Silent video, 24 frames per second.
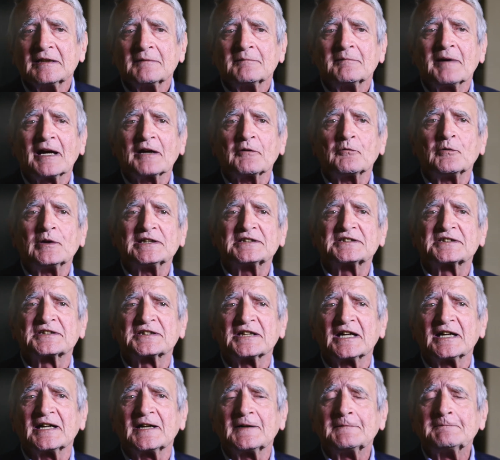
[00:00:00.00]
by
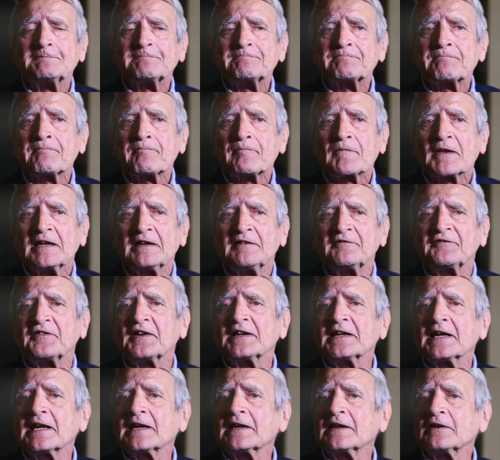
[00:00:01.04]
which if
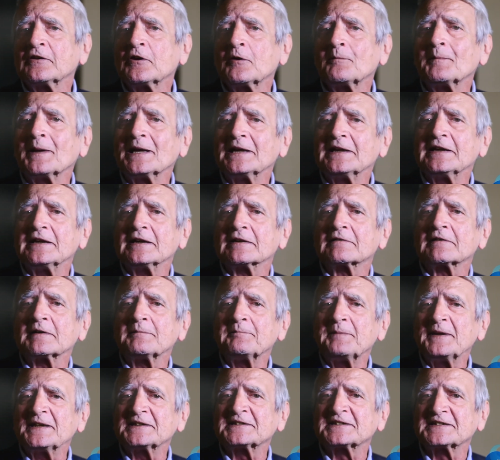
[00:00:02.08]
an anomaly
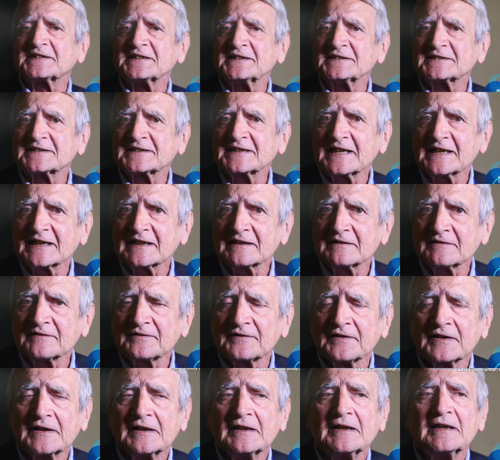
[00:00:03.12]
repeats itself,
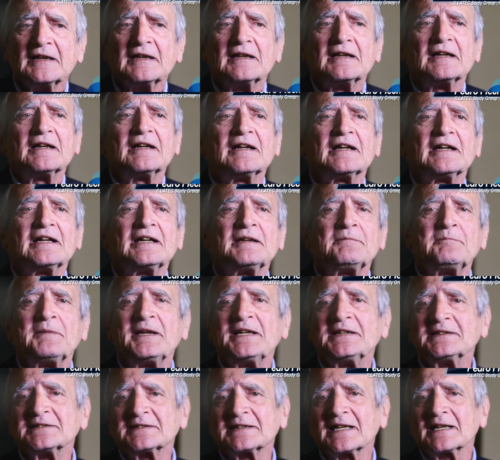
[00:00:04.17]
it
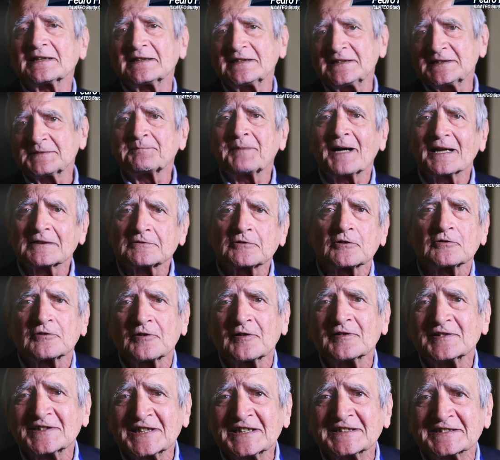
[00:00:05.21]
means that it's part of
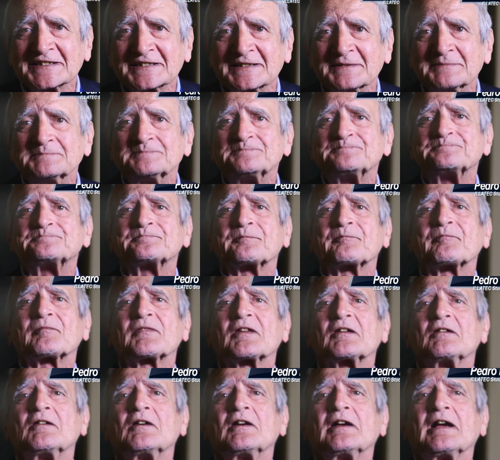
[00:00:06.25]
the system.
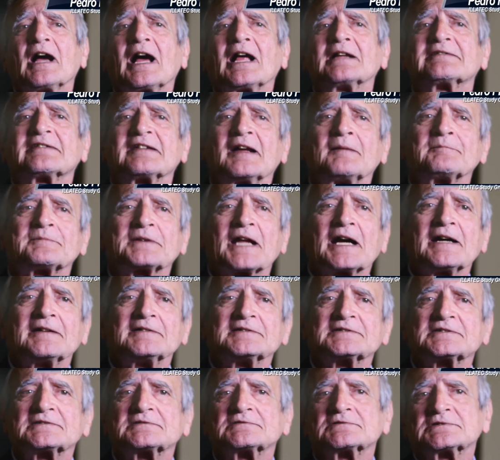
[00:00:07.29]
And
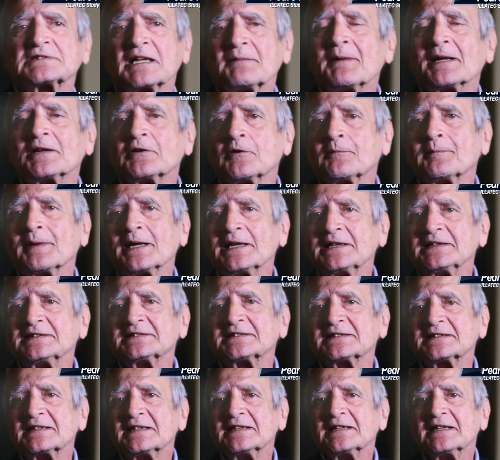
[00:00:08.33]
sometimes some
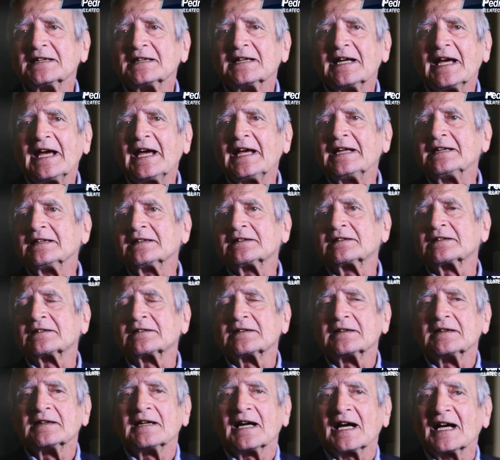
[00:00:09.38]
anomalies end
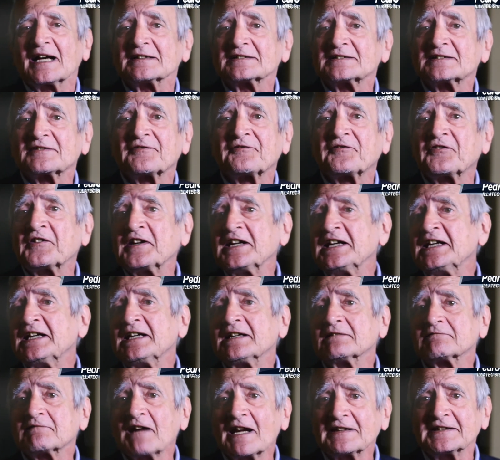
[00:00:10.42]
as
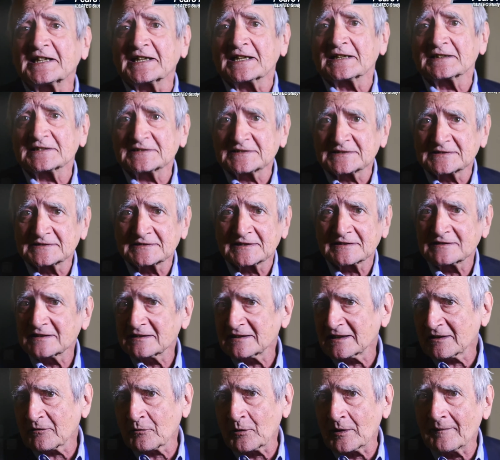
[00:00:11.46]
free radicals,
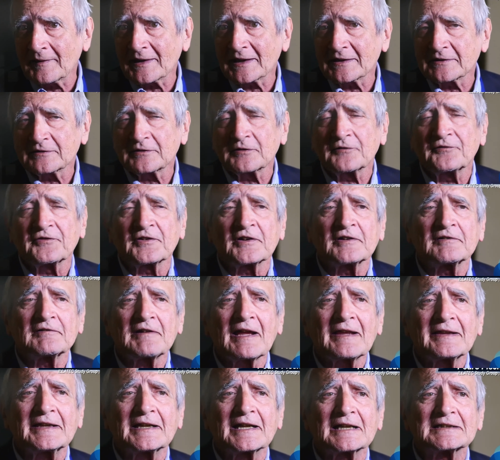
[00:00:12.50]
equivalent to free
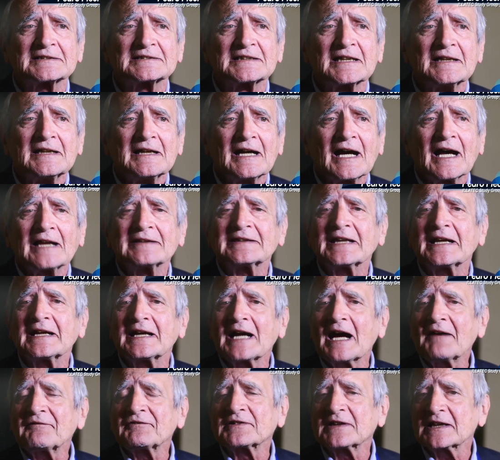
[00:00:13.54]
radicals, and
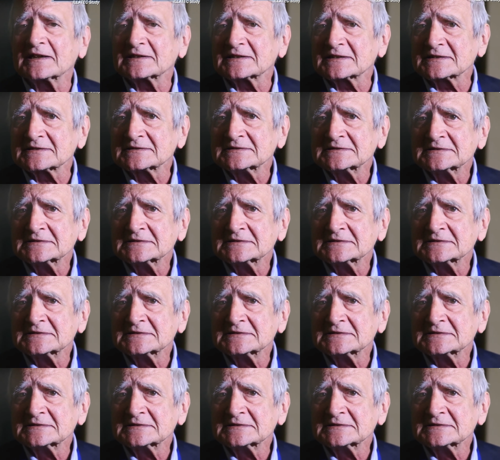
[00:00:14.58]
then after